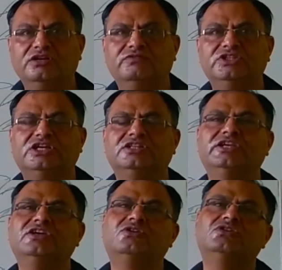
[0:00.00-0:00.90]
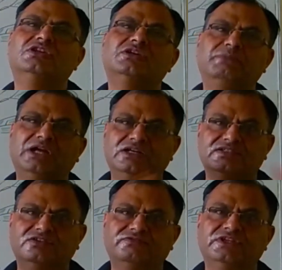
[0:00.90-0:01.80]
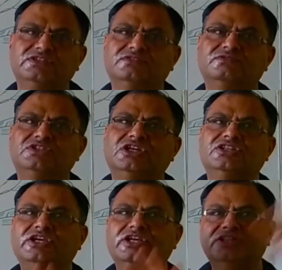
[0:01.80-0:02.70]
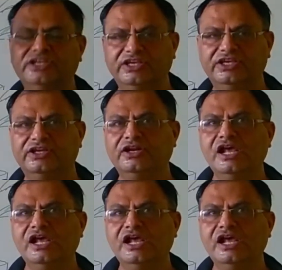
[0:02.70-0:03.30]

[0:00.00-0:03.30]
which are there on the plant surface, which are there in the air